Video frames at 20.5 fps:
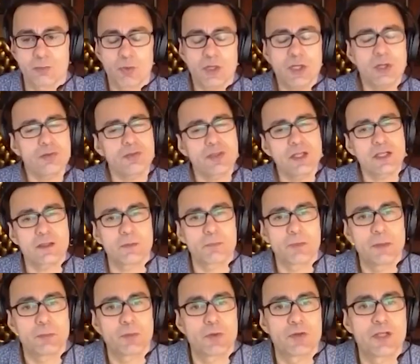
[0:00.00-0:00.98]
do you think the
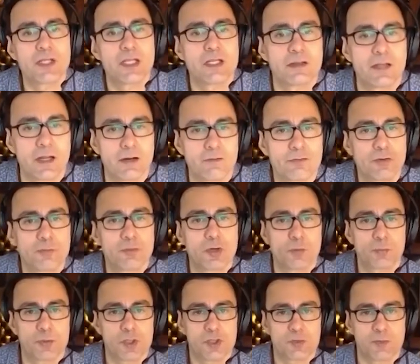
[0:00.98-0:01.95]
people need there, from your
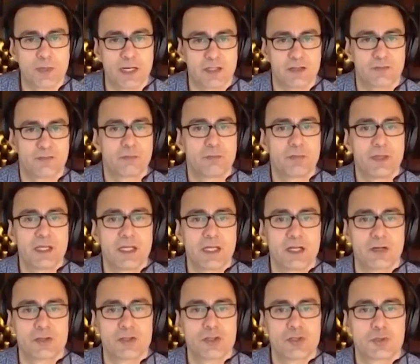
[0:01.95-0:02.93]
perspective, and being
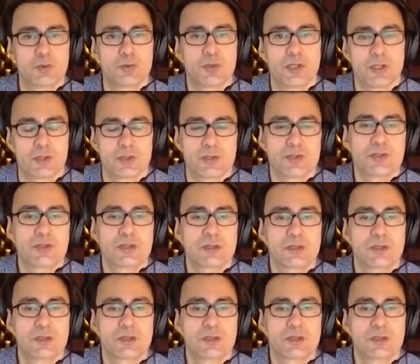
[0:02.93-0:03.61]
here in 2 years?